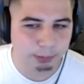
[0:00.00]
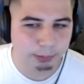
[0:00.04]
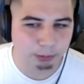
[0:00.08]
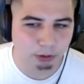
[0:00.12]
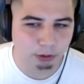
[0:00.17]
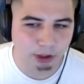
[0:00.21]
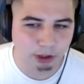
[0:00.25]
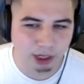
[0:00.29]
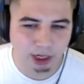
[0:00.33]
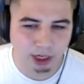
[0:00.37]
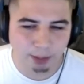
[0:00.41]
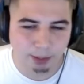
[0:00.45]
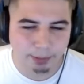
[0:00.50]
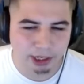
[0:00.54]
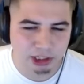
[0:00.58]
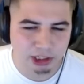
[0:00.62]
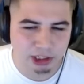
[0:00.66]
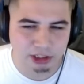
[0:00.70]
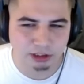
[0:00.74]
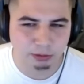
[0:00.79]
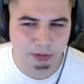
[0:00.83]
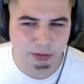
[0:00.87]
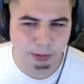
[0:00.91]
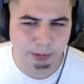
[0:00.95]
people are kind of
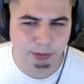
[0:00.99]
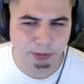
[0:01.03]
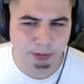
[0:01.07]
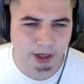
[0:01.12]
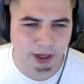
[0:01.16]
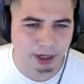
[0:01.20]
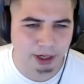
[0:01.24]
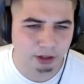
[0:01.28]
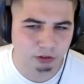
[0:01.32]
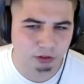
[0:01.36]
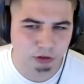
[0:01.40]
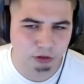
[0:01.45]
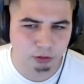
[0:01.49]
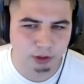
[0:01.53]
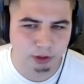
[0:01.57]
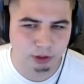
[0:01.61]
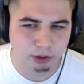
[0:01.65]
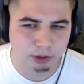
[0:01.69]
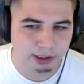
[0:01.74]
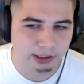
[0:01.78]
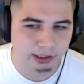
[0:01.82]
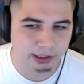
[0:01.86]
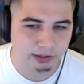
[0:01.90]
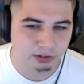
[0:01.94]
matching these people right now too, and
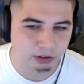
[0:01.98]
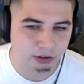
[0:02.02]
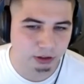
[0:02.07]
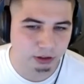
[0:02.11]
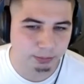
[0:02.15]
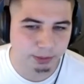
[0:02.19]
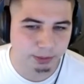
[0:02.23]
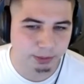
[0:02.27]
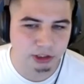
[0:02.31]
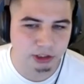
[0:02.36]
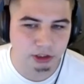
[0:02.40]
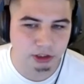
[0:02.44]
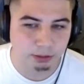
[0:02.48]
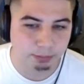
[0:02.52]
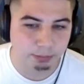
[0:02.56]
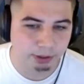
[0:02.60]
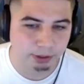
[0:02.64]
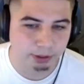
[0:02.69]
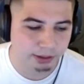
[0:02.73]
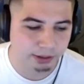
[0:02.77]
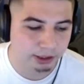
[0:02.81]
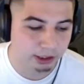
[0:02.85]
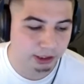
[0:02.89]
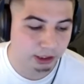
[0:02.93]
I think it's a good matchup.
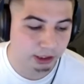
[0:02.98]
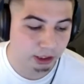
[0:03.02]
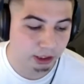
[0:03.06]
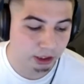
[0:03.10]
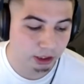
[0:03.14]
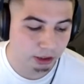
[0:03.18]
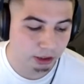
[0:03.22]
But I think